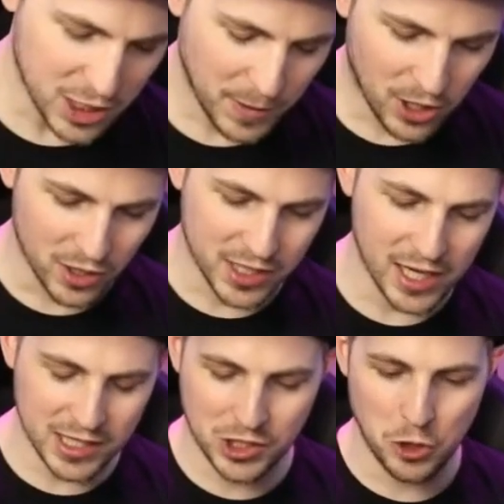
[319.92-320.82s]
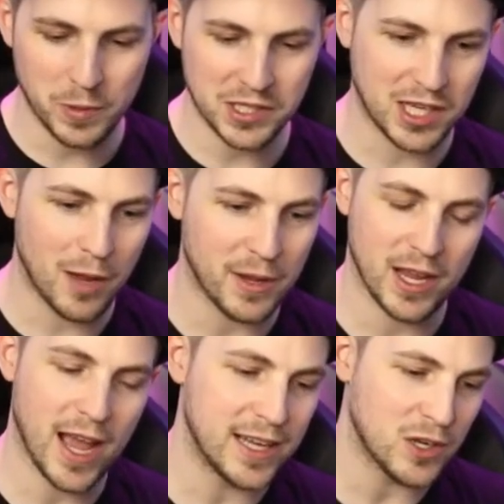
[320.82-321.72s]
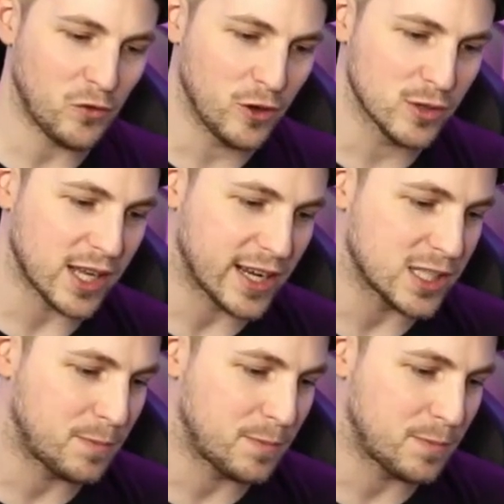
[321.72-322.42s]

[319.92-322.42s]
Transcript: because it's super stubby and it feels like it's